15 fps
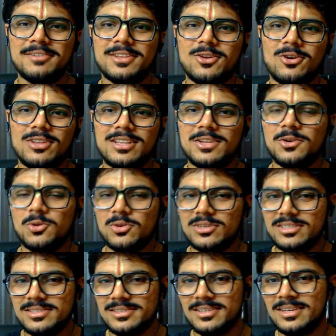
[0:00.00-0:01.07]
with all the
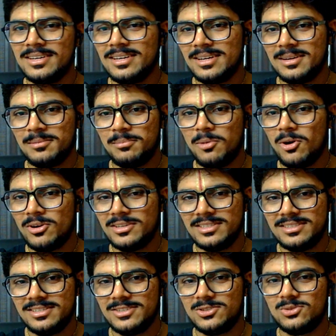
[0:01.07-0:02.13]
nodes,
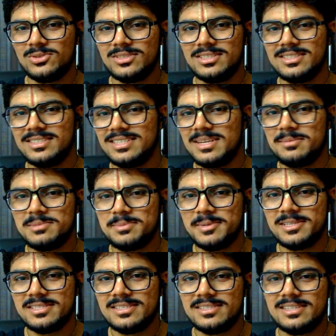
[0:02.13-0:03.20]
pods, resources,
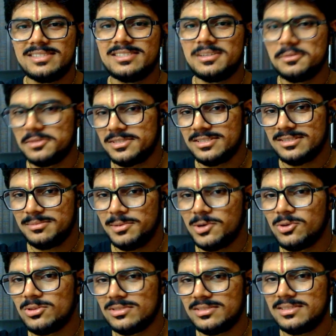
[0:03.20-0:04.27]
namespaces, and services,
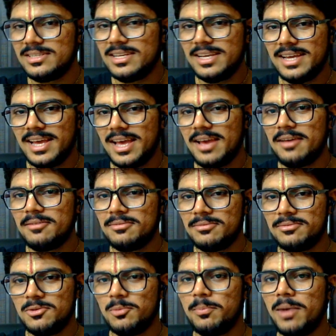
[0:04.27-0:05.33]
because they have
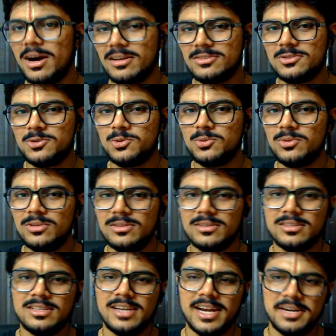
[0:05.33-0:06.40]
to pass through
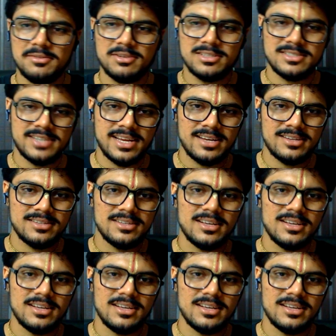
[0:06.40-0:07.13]
the network stack